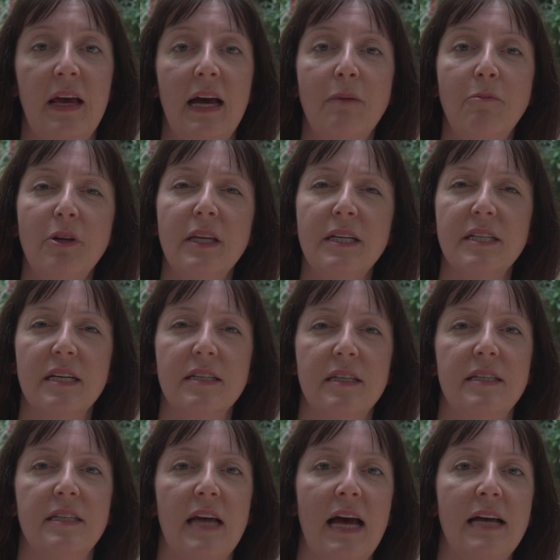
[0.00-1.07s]
And what that does
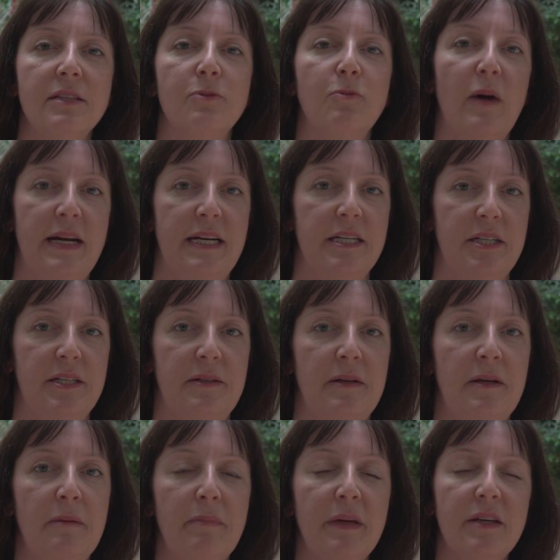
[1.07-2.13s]
is it adds weight,
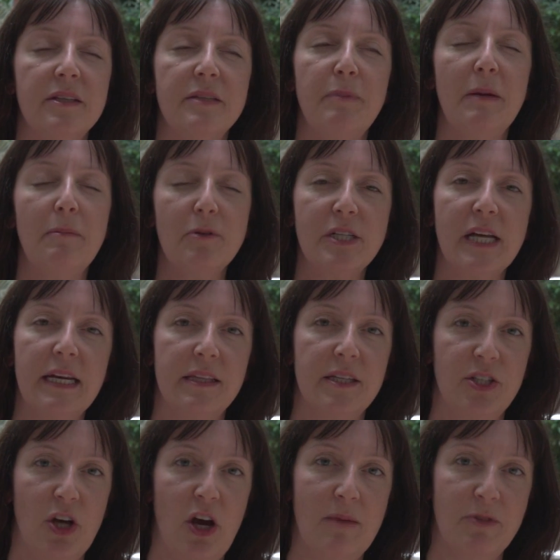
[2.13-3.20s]
because people take the
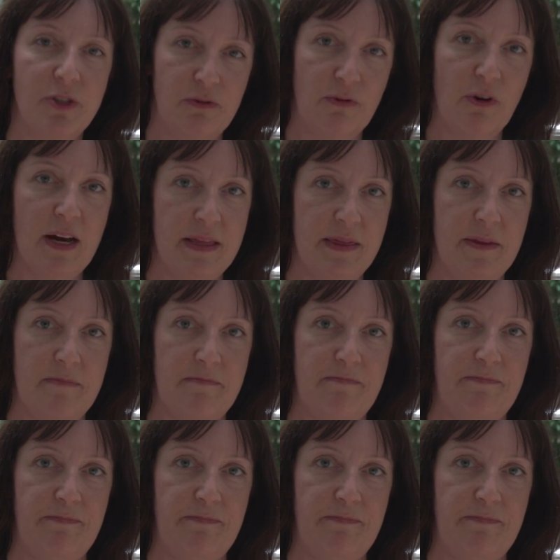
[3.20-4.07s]
time to write them.